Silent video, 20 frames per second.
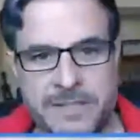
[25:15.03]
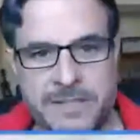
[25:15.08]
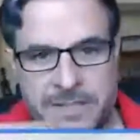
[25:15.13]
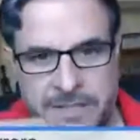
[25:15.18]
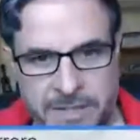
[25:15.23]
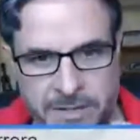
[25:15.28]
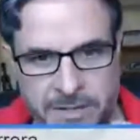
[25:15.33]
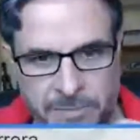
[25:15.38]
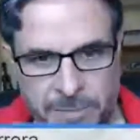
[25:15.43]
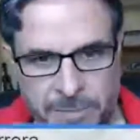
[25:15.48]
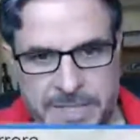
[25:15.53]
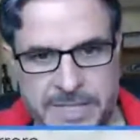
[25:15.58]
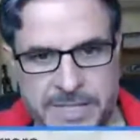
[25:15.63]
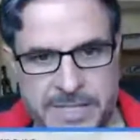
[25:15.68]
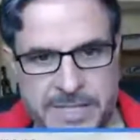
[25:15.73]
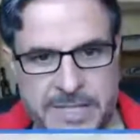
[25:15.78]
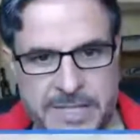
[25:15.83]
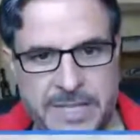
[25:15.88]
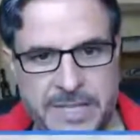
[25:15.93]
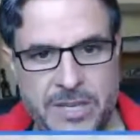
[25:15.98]

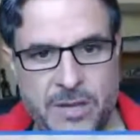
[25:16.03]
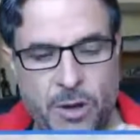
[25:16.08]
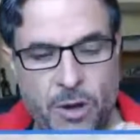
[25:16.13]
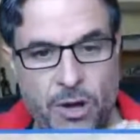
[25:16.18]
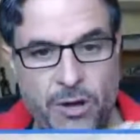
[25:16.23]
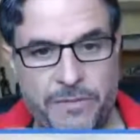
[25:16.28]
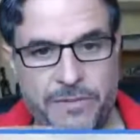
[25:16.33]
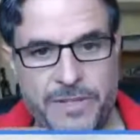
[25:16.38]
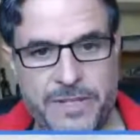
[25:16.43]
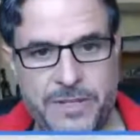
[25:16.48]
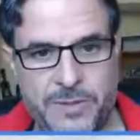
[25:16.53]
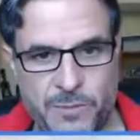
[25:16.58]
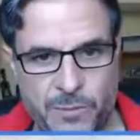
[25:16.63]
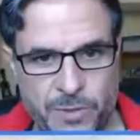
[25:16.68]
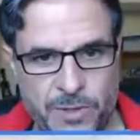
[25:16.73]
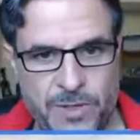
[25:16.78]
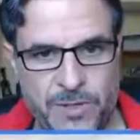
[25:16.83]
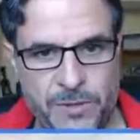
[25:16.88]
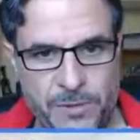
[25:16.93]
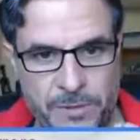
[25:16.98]
complexity of this
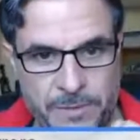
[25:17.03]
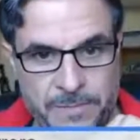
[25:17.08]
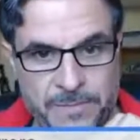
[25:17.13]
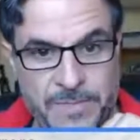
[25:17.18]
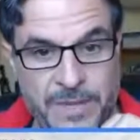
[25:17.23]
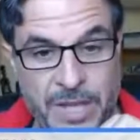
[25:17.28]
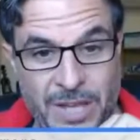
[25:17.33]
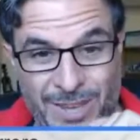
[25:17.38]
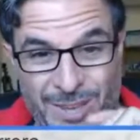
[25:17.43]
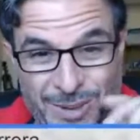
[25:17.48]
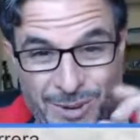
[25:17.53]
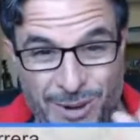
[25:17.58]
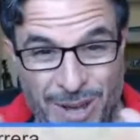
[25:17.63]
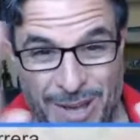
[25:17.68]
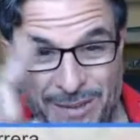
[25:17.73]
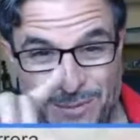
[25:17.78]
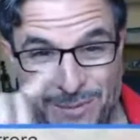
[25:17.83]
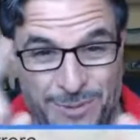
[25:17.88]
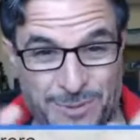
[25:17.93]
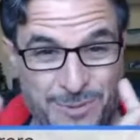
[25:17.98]
world, you
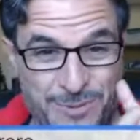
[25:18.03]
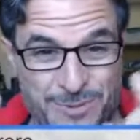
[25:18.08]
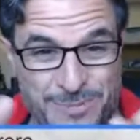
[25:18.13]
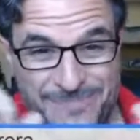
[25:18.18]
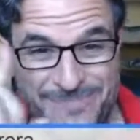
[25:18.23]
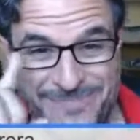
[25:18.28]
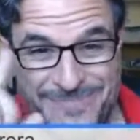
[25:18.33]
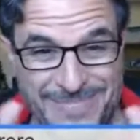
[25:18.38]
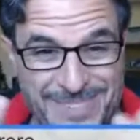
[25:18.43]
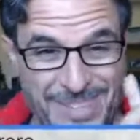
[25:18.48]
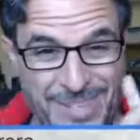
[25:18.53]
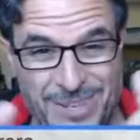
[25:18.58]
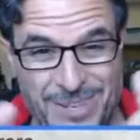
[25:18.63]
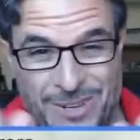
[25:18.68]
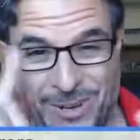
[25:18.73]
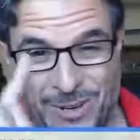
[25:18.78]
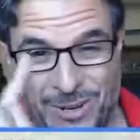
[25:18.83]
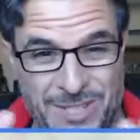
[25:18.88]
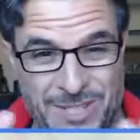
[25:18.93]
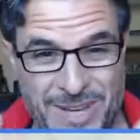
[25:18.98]
have to
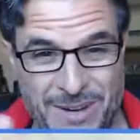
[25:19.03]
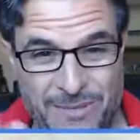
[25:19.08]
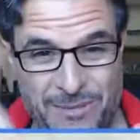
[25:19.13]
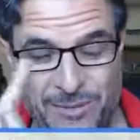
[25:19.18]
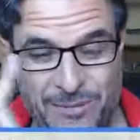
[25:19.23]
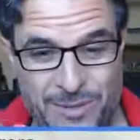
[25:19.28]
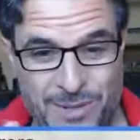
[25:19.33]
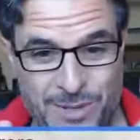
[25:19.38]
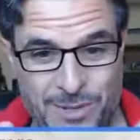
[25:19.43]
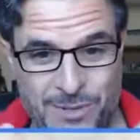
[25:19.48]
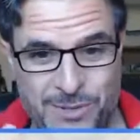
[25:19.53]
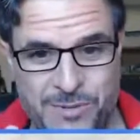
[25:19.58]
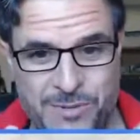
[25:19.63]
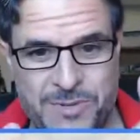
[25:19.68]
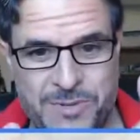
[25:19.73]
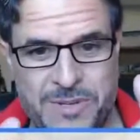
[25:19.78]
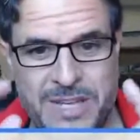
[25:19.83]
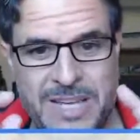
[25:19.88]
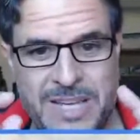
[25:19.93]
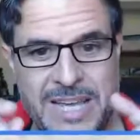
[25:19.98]
hear several
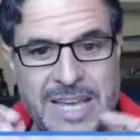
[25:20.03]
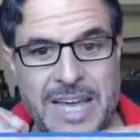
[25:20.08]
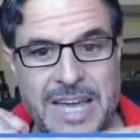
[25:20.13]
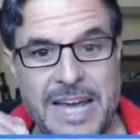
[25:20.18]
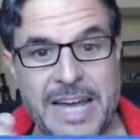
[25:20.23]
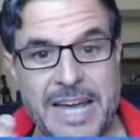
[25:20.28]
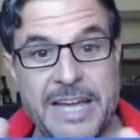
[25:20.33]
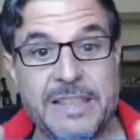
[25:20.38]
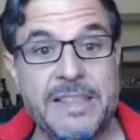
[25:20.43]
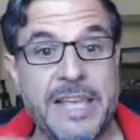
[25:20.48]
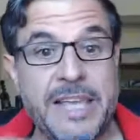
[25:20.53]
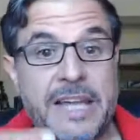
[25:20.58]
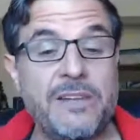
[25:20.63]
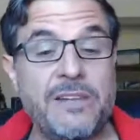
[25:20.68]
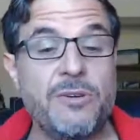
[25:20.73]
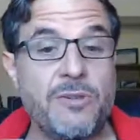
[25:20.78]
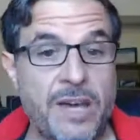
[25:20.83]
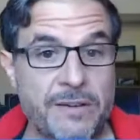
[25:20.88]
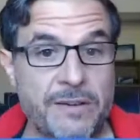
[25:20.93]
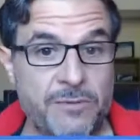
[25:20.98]
views, and then
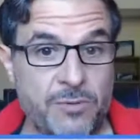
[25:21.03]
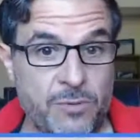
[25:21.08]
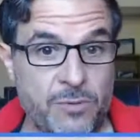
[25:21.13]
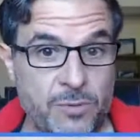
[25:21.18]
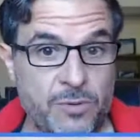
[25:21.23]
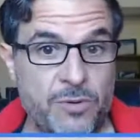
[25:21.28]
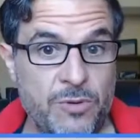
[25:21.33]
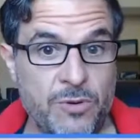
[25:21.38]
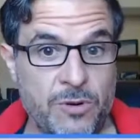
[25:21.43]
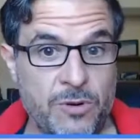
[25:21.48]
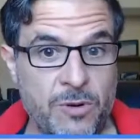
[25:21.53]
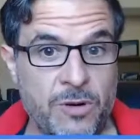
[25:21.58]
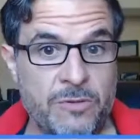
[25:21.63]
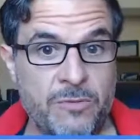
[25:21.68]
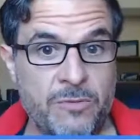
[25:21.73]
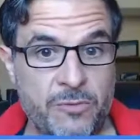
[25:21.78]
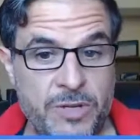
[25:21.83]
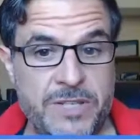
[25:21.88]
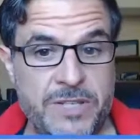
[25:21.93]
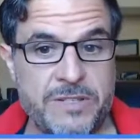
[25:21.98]
you have to do your
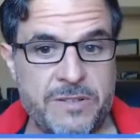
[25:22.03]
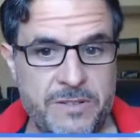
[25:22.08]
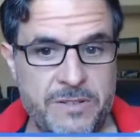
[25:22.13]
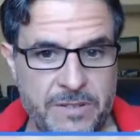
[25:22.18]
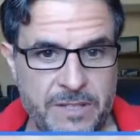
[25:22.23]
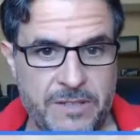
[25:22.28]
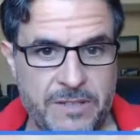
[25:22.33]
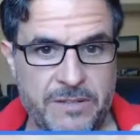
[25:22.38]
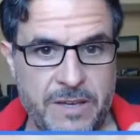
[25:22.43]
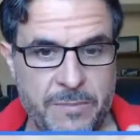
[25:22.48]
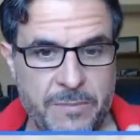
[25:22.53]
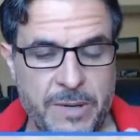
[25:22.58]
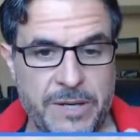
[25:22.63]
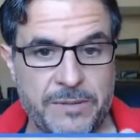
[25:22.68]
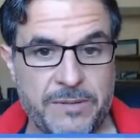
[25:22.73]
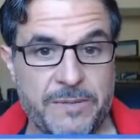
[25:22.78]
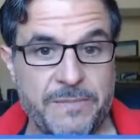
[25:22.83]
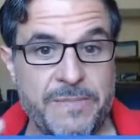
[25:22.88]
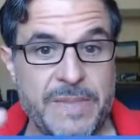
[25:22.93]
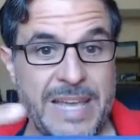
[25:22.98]
own reasoning
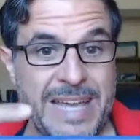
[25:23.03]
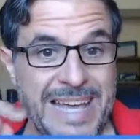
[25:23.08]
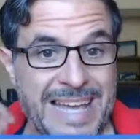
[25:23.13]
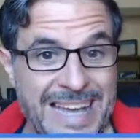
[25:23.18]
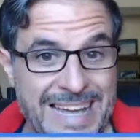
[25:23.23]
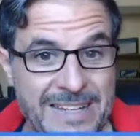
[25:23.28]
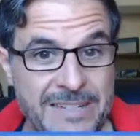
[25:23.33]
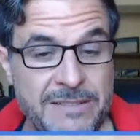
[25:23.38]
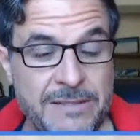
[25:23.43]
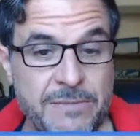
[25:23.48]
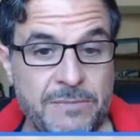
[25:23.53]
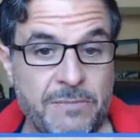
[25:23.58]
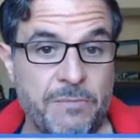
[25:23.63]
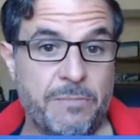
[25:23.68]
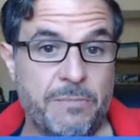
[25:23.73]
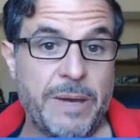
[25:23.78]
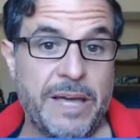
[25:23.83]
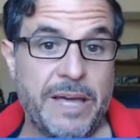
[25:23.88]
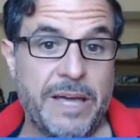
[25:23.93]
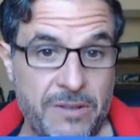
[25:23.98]
about. And
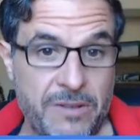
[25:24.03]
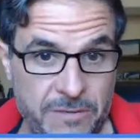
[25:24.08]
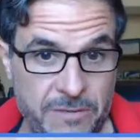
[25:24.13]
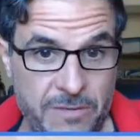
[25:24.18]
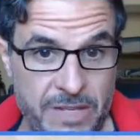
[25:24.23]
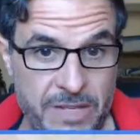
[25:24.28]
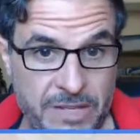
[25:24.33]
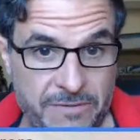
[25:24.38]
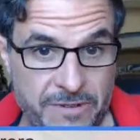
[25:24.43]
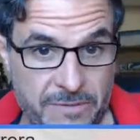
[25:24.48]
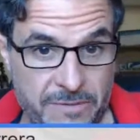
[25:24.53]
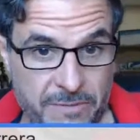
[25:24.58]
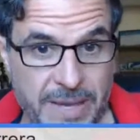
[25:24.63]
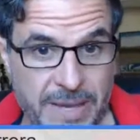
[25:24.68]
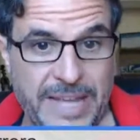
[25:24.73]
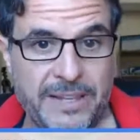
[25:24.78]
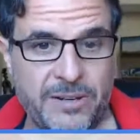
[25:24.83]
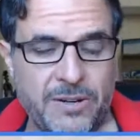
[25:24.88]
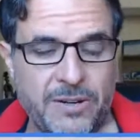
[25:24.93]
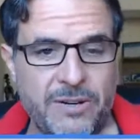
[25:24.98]
better, even
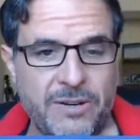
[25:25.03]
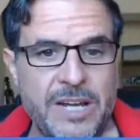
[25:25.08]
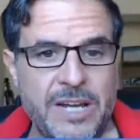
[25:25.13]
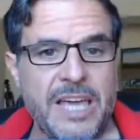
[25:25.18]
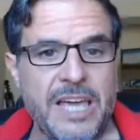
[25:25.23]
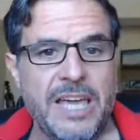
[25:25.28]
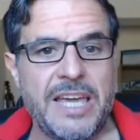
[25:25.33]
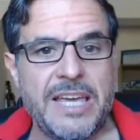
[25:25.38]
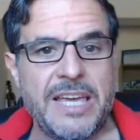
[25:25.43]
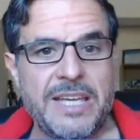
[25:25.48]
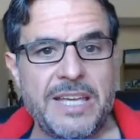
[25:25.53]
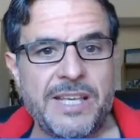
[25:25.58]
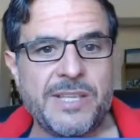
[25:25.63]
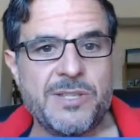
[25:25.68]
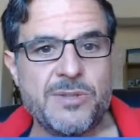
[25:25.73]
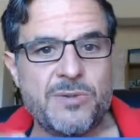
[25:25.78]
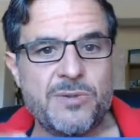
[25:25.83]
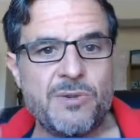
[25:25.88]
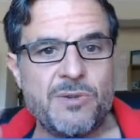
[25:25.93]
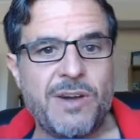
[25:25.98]
better,
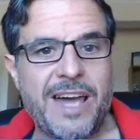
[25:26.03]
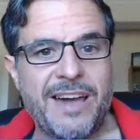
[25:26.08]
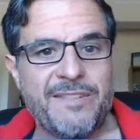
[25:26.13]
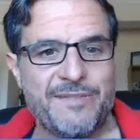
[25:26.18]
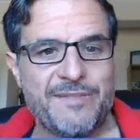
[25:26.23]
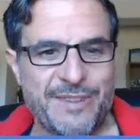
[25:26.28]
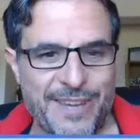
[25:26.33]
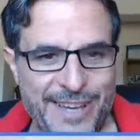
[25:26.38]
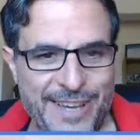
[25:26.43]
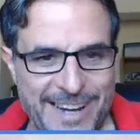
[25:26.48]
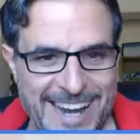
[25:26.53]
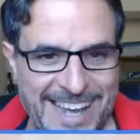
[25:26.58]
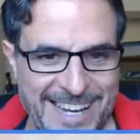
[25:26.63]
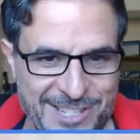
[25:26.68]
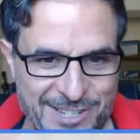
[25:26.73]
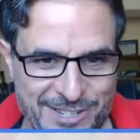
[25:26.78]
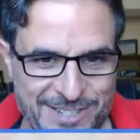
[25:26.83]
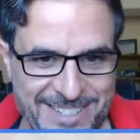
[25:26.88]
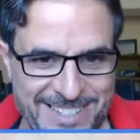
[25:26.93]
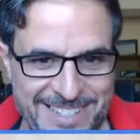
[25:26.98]
is to have
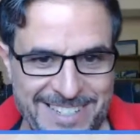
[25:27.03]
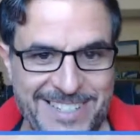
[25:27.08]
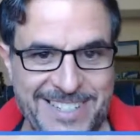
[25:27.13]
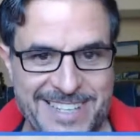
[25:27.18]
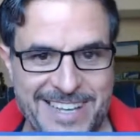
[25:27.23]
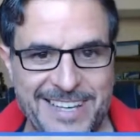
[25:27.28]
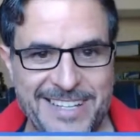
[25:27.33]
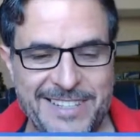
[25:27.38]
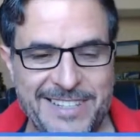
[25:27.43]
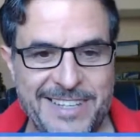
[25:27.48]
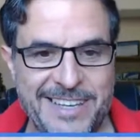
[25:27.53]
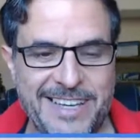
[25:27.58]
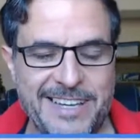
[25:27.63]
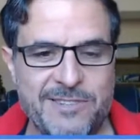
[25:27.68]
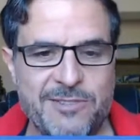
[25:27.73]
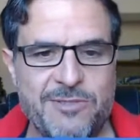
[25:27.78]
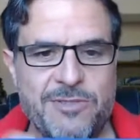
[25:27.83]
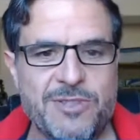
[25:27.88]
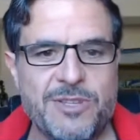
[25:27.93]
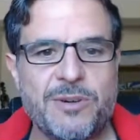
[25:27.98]
connections inside the
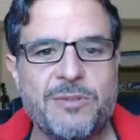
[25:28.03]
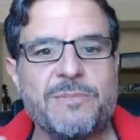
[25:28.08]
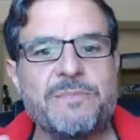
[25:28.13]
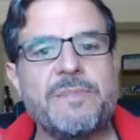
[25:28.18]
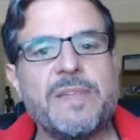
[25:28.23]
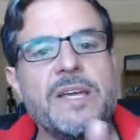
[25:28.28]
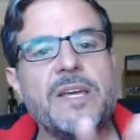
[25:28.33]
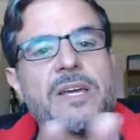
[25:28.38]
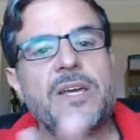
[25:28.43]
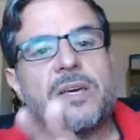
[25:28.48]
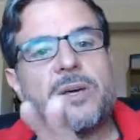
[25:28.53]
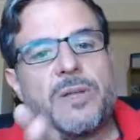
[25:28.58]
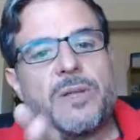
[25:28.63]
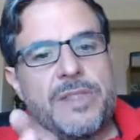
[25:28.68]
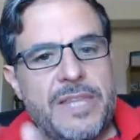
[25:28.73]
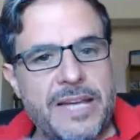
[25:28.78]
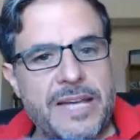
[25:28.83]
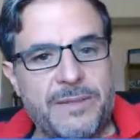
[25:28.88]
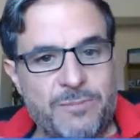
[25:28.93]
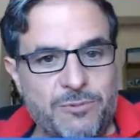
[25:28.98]
country. So
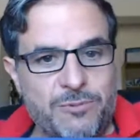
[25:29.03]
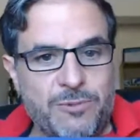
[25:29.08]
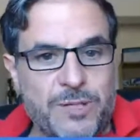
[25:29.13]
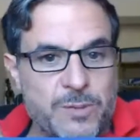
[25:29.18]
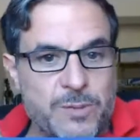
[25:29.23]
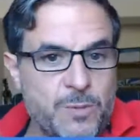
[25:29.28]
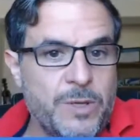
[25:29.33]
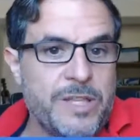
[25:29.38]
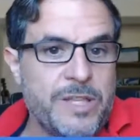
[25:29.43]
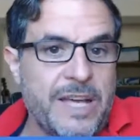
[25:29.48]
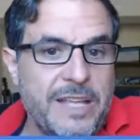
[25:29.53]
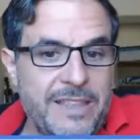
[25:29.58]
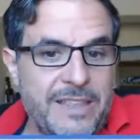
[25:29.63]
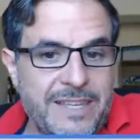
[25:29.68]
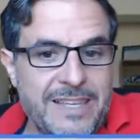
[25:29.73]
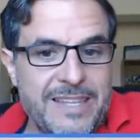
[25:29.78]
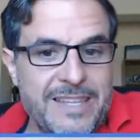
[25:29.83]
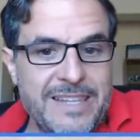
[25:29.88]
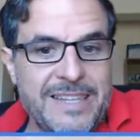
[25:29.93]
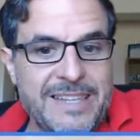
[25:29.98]
that was what I
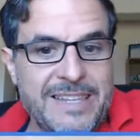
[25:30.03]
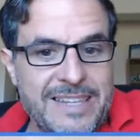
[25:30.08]
did in